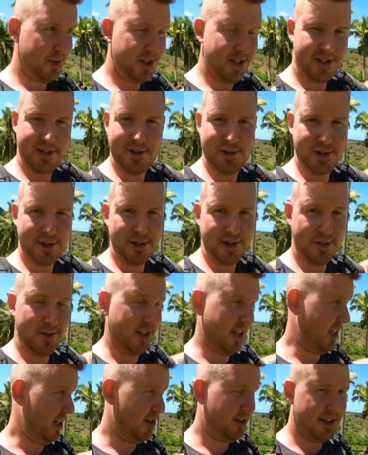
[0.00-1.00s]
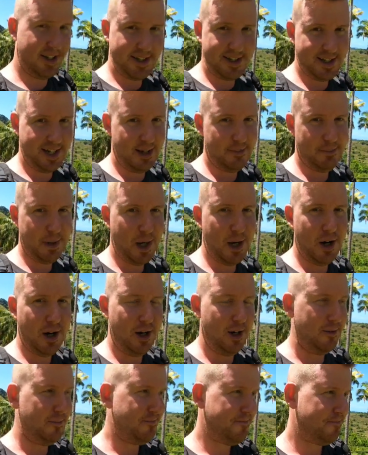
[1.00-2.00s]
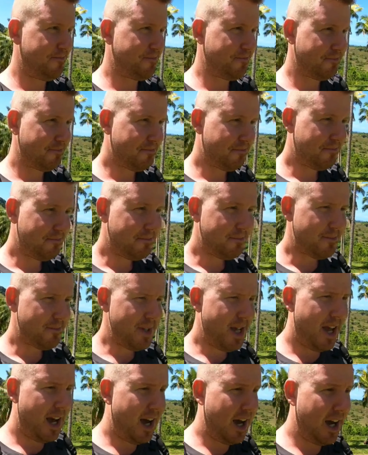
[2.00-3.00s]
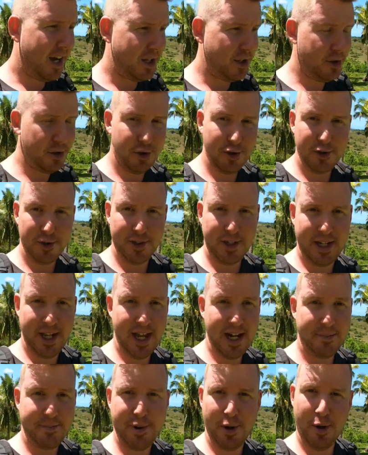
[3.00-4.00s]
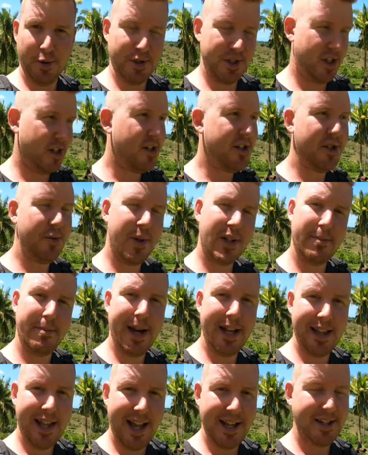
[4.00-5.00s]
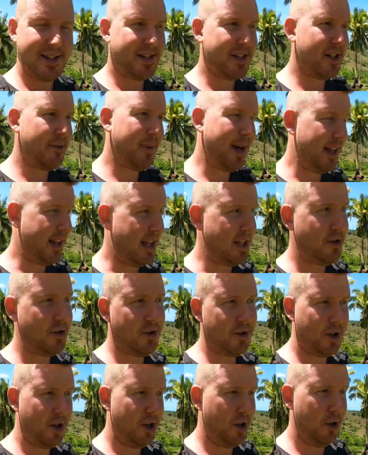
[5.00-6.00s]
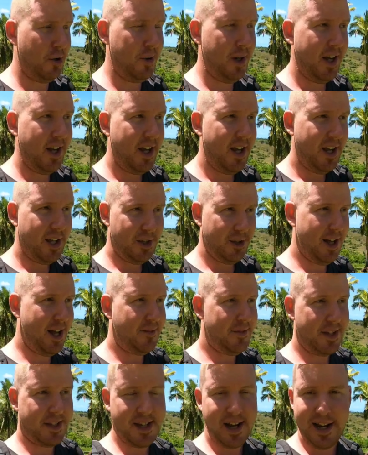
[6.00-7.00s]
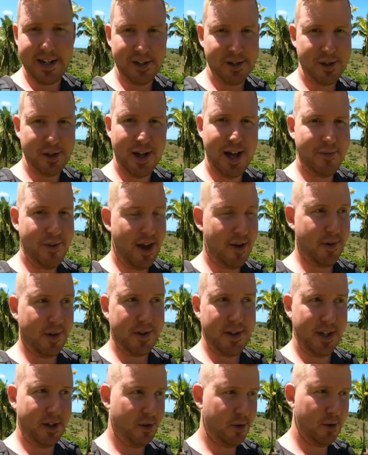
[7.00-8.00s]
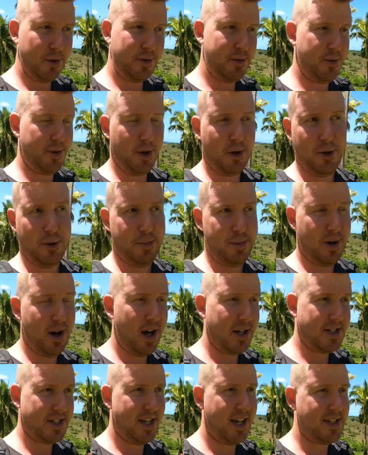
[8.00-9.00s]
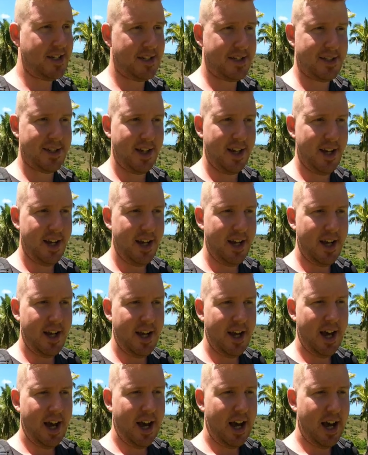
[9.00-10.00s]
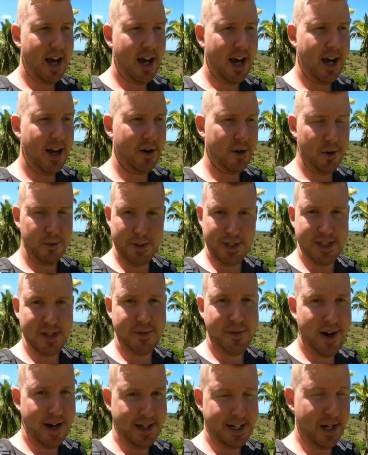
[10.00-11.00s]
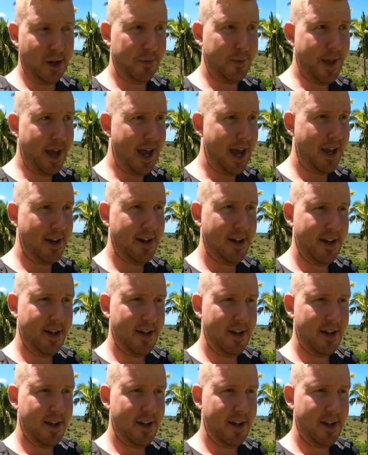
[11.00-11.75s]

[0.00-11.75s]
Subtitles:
sisters are living here, let's say in Bohol. You'll get approached, oh, do you want to buy land, sir? Buy land. You'll go, you'll have the title, you'll have everything, you'll go through the whole process, only to find out that